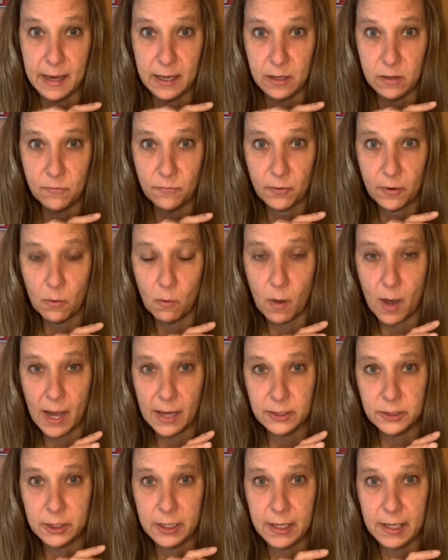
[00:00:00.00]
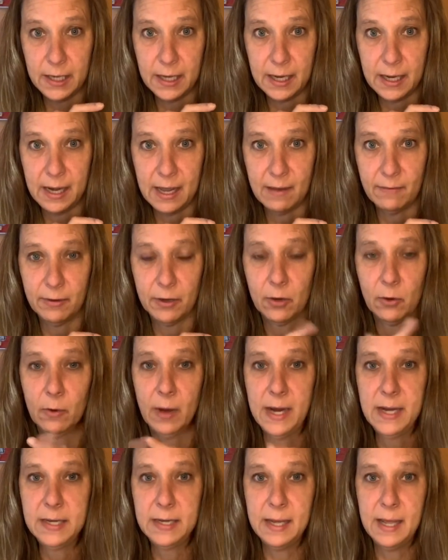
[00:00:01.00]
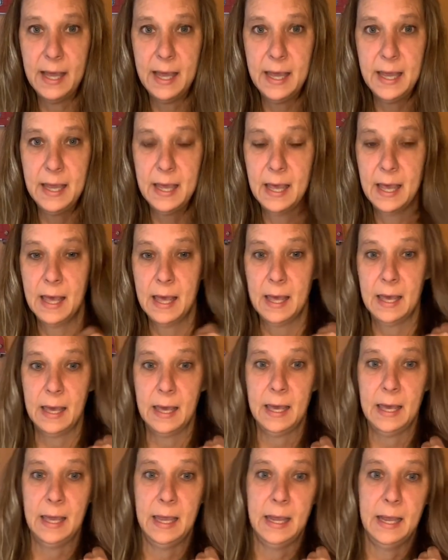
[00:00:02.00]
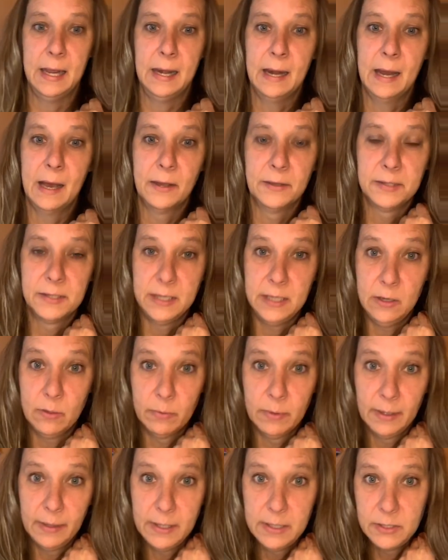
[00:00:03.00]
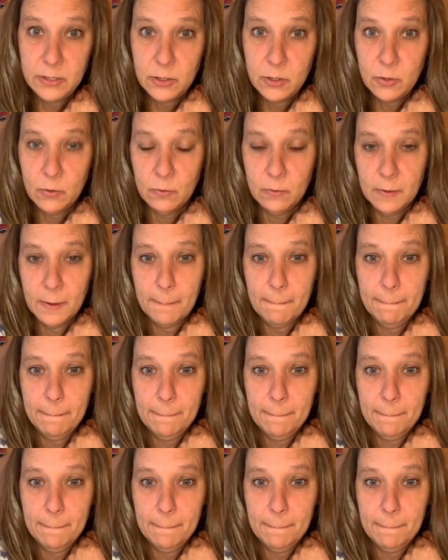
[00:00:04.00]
thank you for watching and have a great day. And I'll see you really soon.